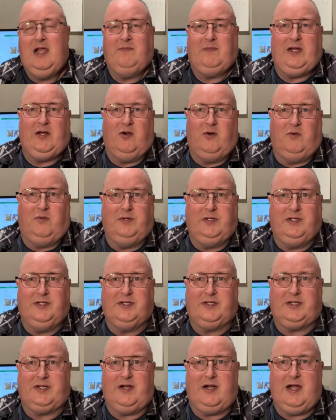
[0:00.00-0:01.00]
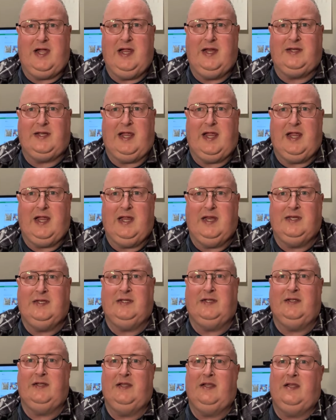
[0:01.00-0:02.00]
been hauled inside
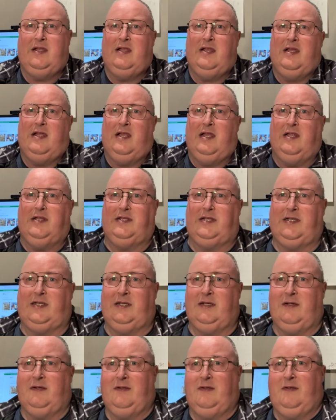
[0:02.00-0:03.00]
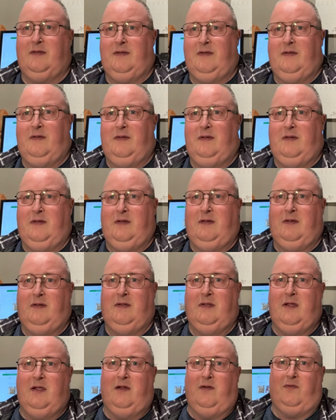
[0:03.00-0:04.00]
and it's
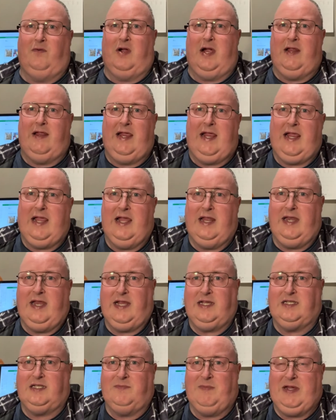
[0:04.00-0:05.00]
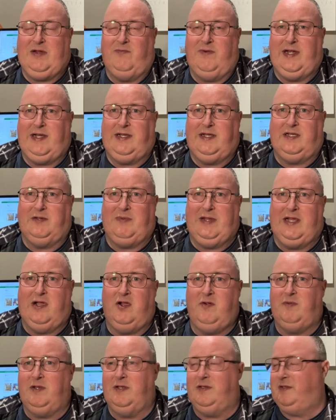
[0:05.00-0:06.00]
right here next to me ready to be
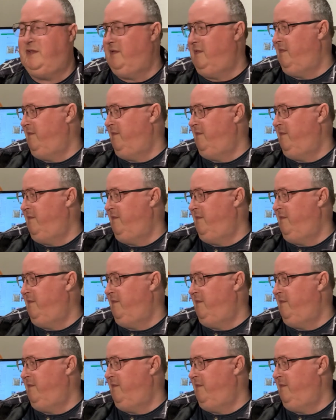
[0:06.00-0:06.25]
opened.